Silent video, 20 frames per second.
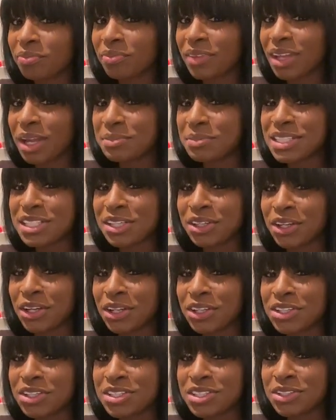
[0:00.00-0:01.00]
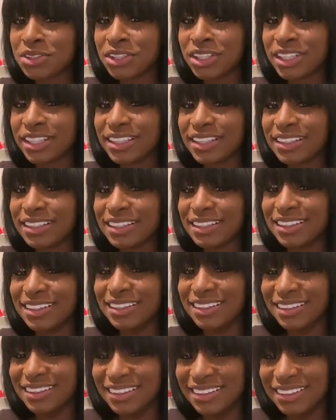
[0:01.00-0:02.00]
I'm gonna tell y'all a story.
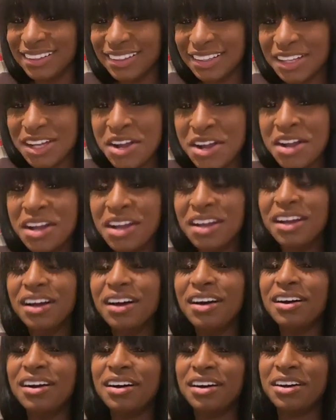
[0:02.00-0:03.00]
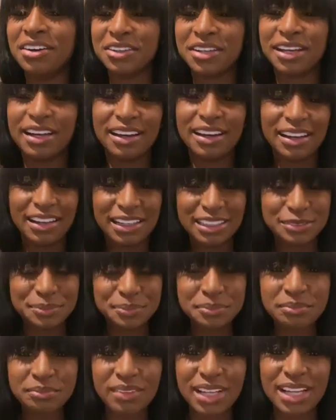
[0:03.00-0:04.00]
Oh God.
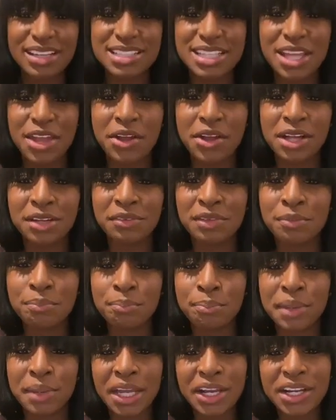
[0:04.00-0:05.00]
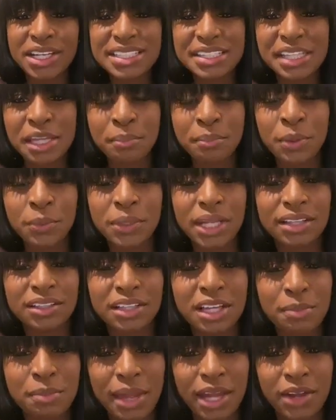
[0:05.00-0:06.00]
It's like kind of embarrassing, but when I
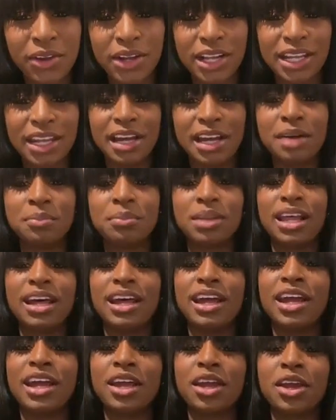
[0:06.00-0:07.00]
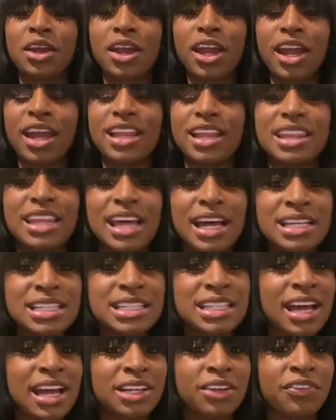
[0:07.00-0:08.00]
look back on it, I'm like,
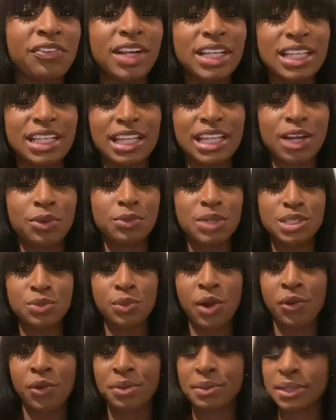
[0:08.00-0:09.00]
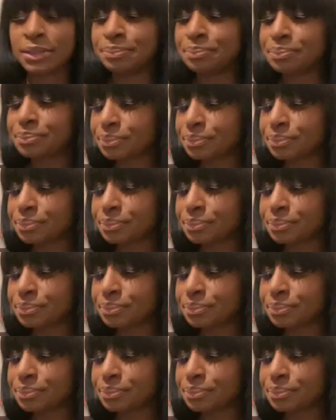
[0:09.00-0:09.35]
that's kind of funny. Like, what's wrong with me?